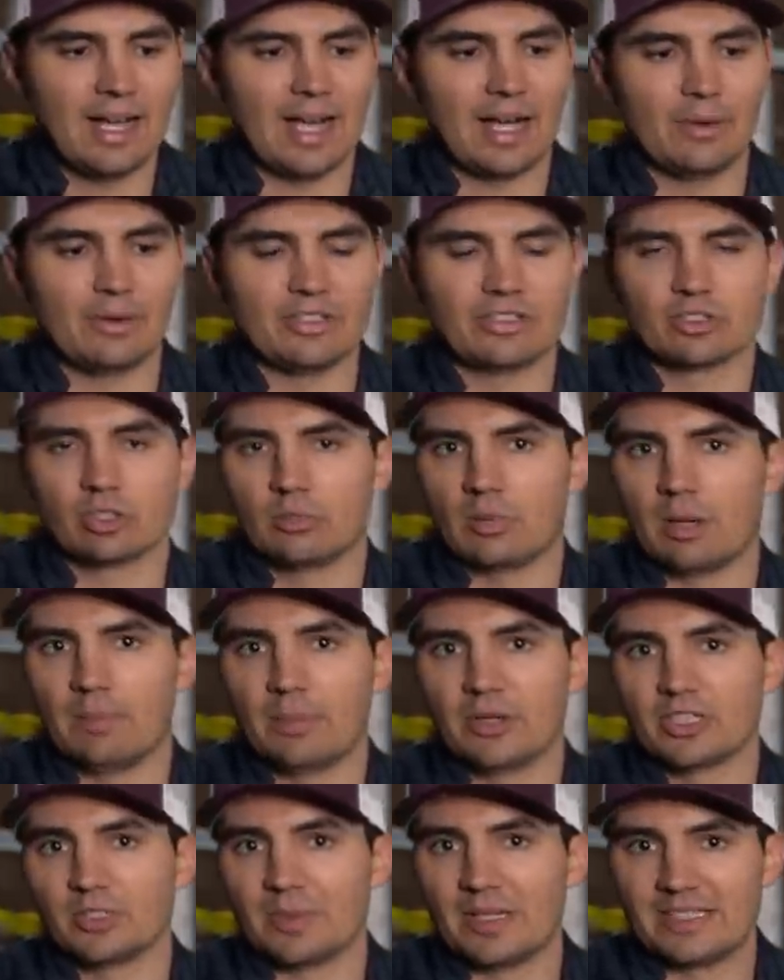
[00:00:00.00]
I always throw my
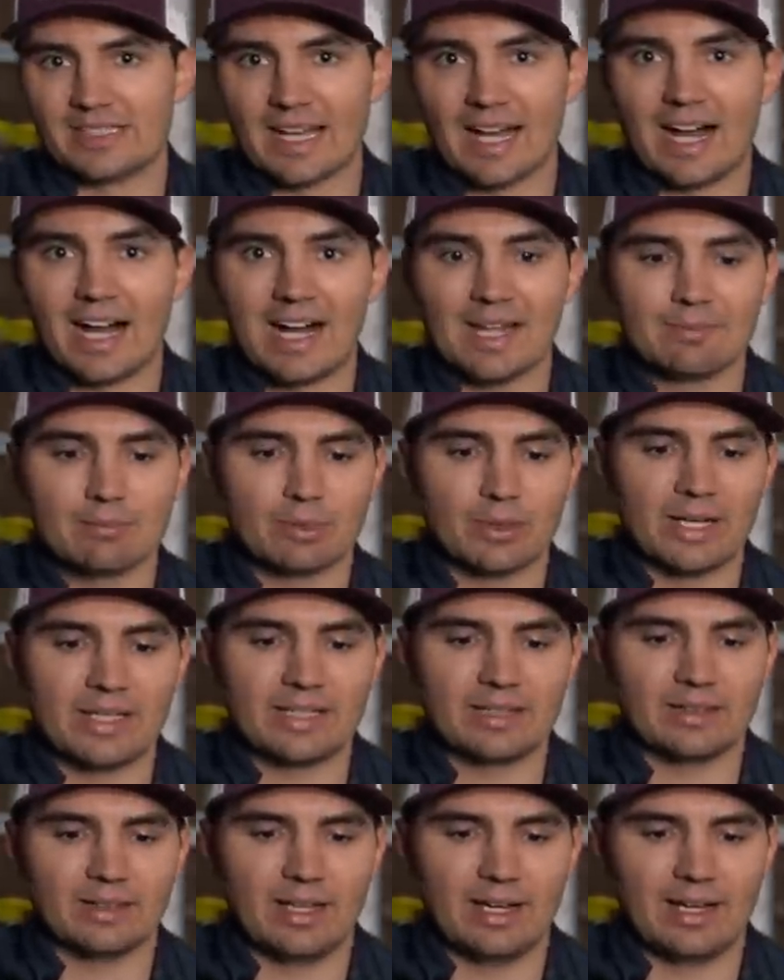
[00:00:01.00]
buzzbaits on
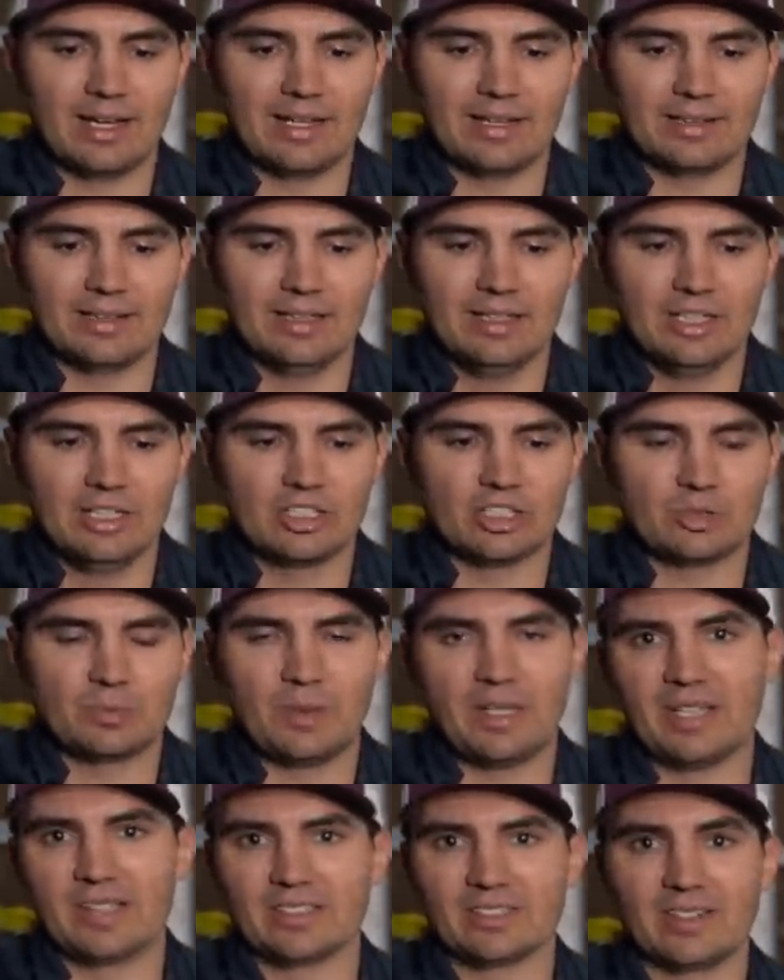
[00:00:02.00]
braided line just
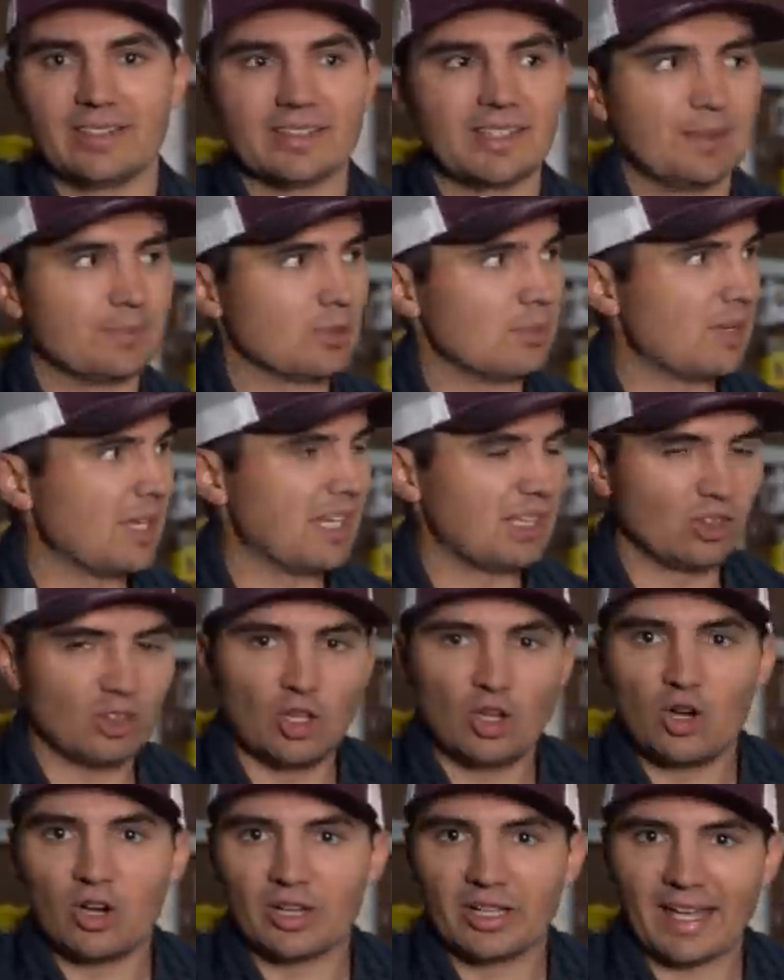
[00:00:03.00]
because a lot of times I'm making
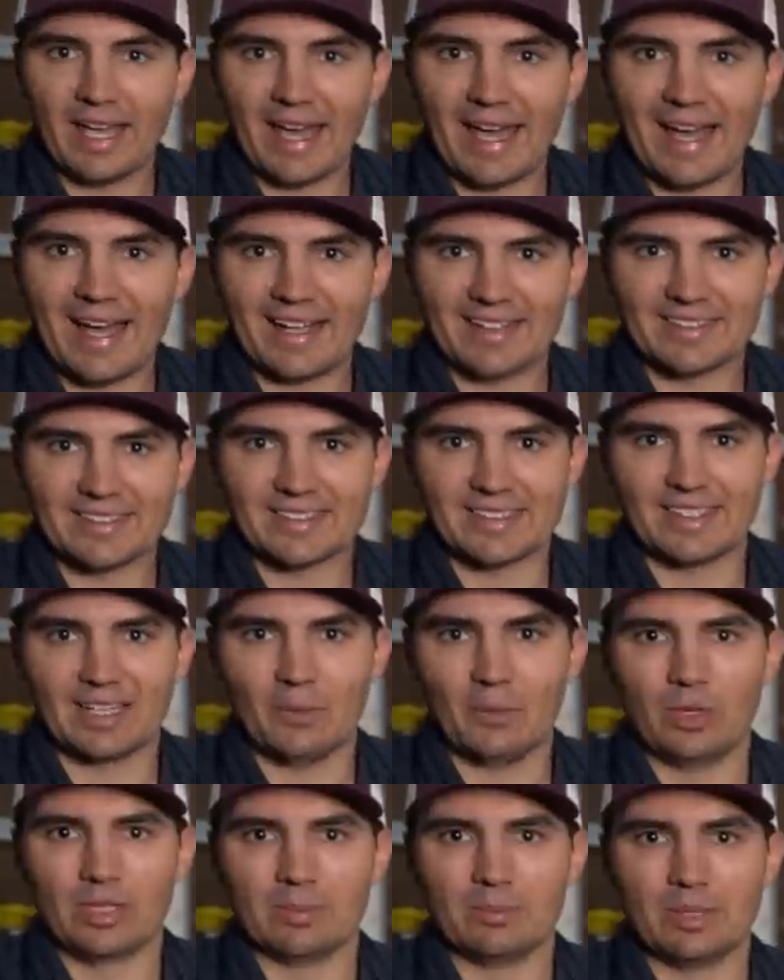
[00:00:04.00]
long casts and
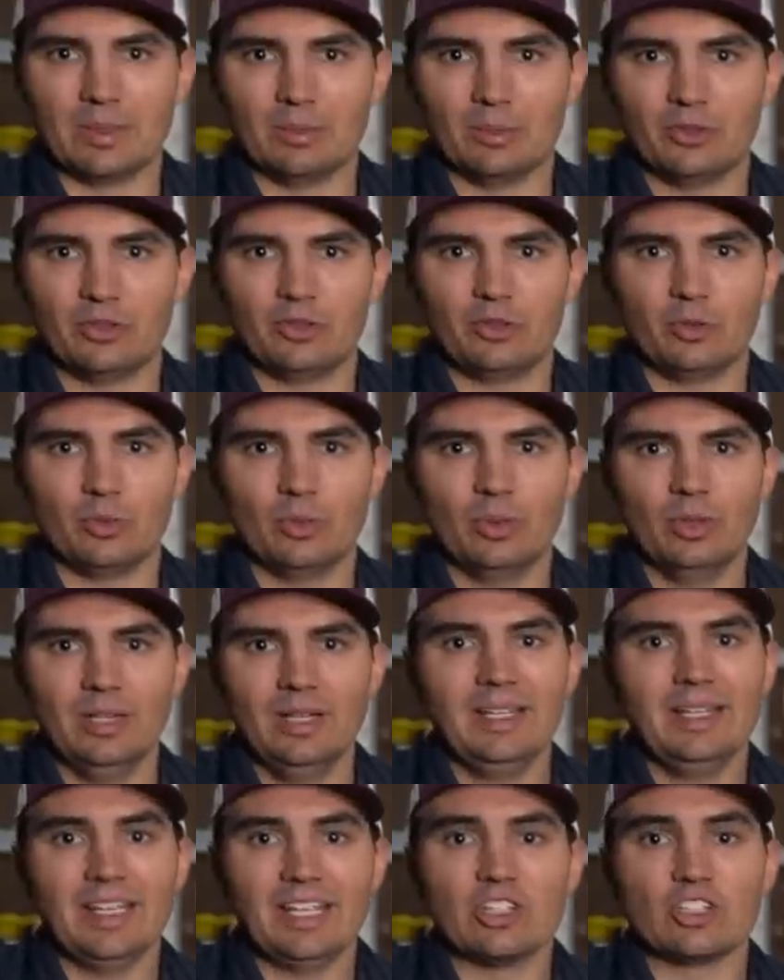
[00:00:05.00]
I want to be able to
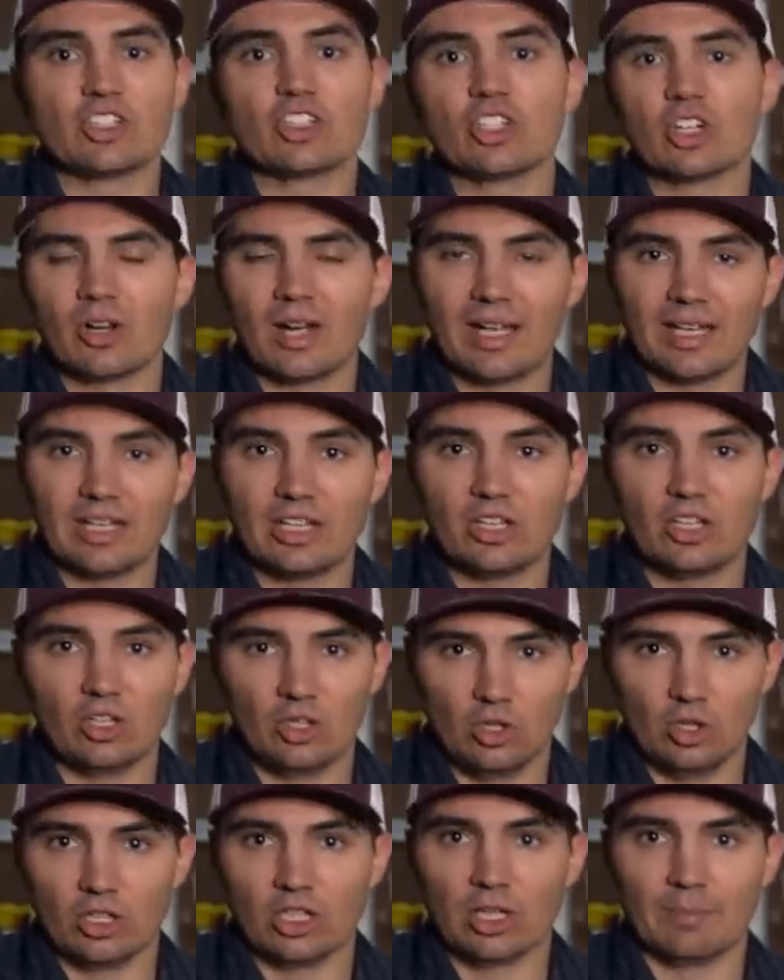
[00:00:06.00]
ensure I get a
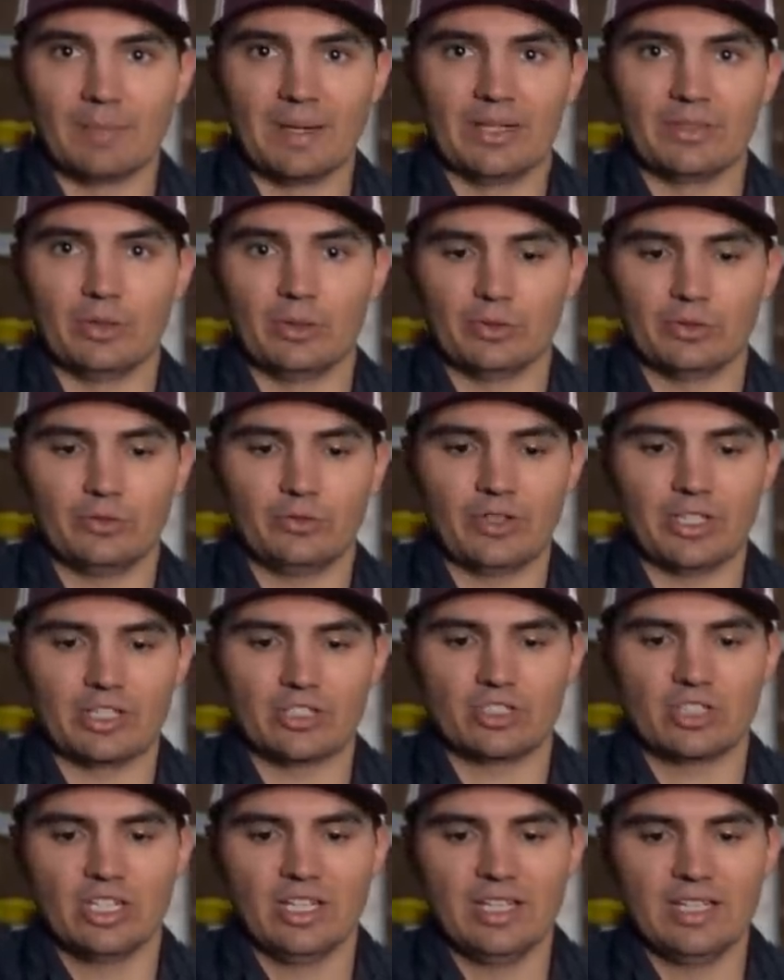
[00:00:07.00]
good hookup on those
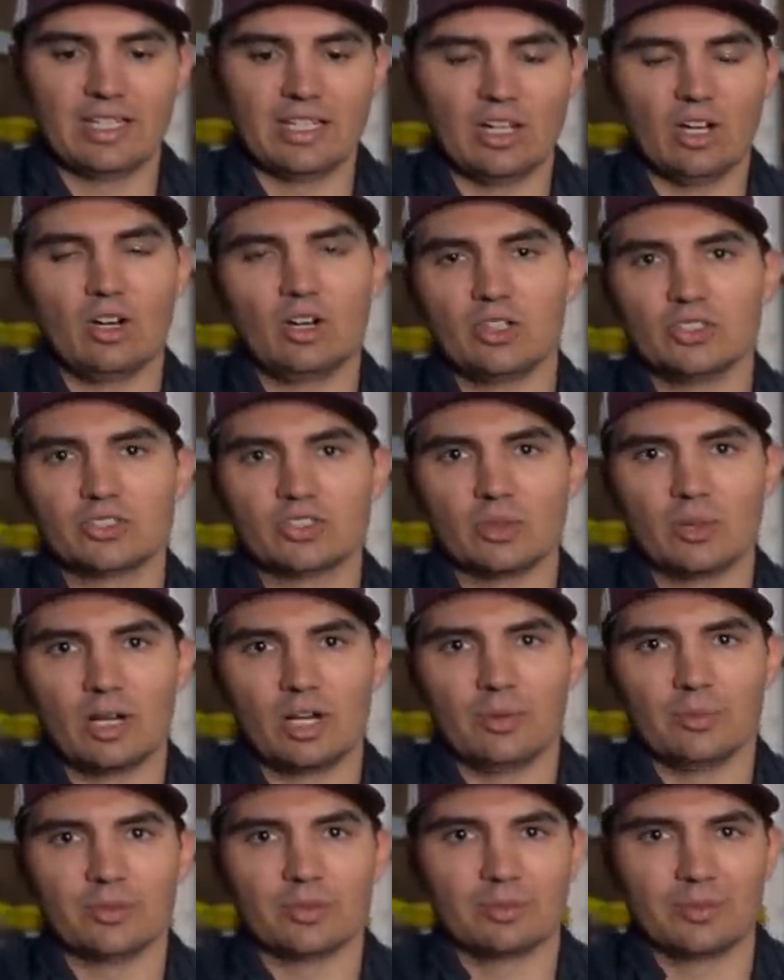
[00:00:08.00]
fish. It also
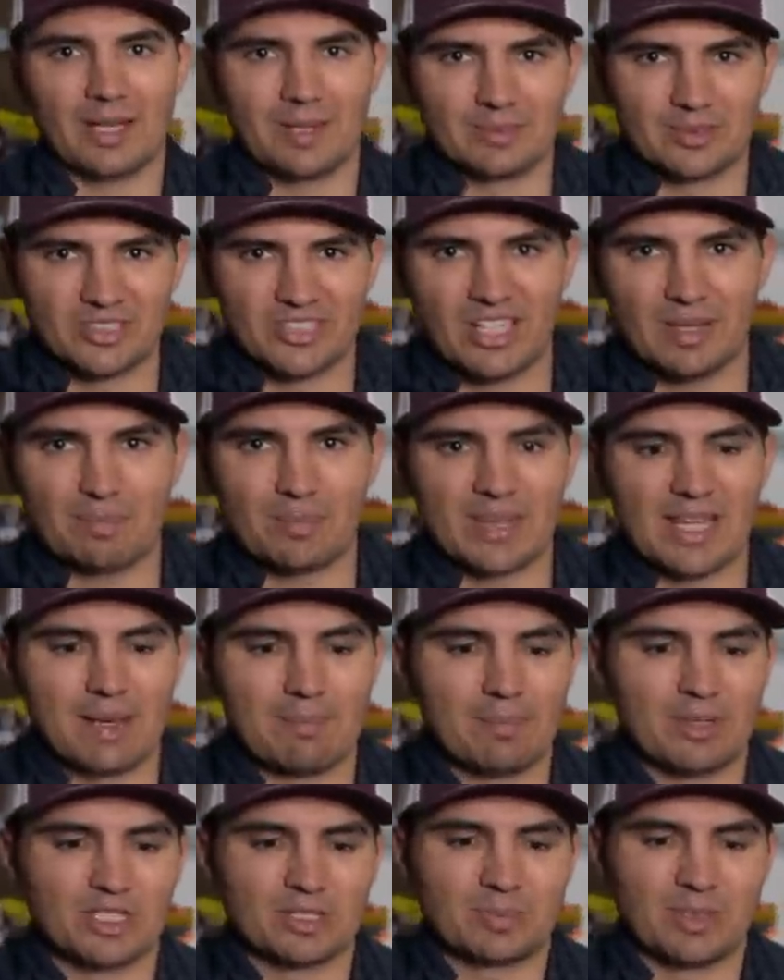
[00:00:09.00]
helps sometimes skipping
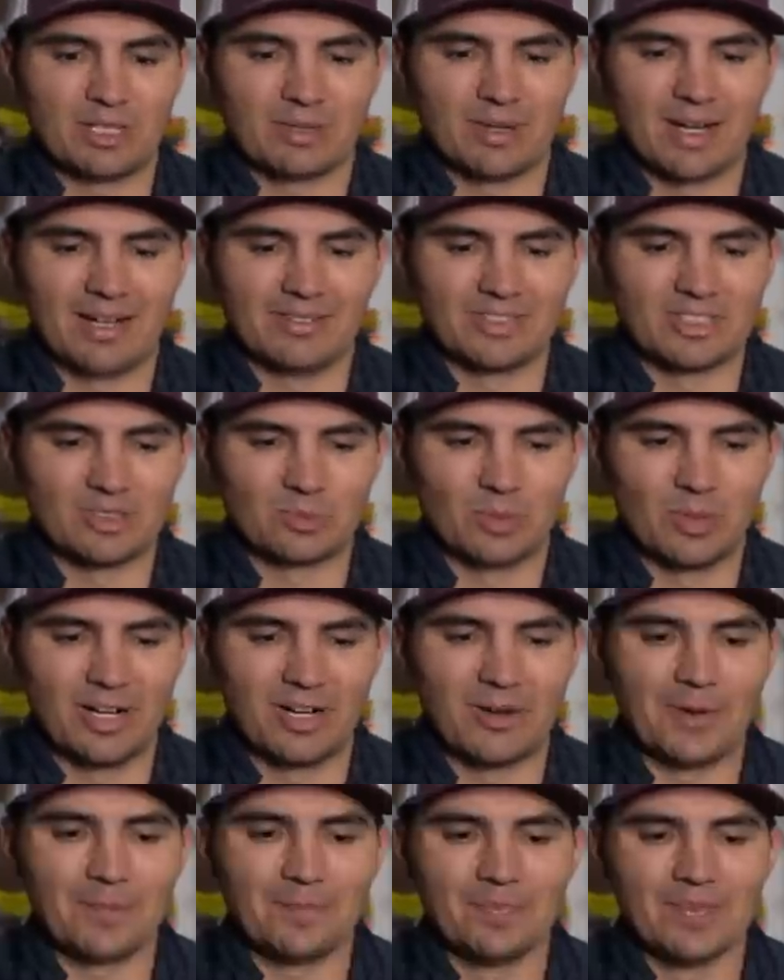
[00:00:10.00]
that buzzbait around as
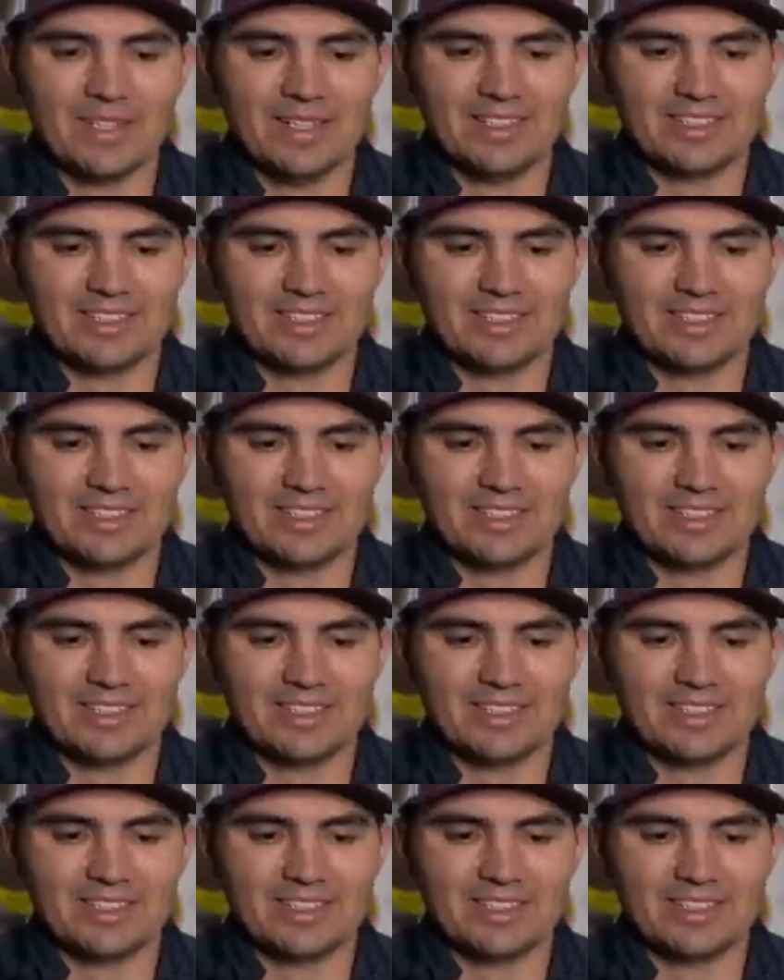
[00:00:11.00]
well.